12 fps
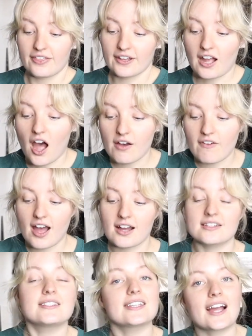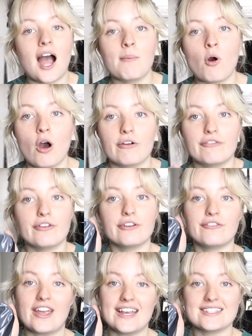the cover to come off
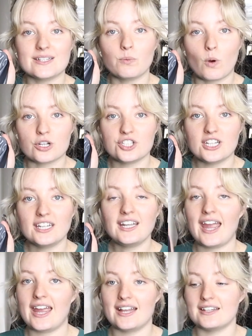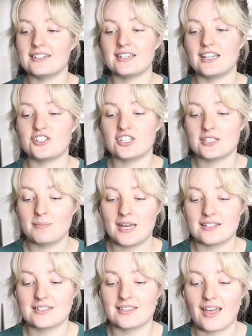for easy washing, and it just
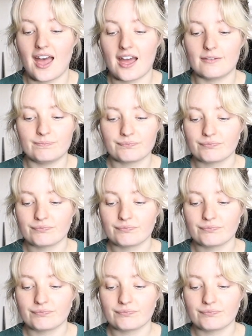means that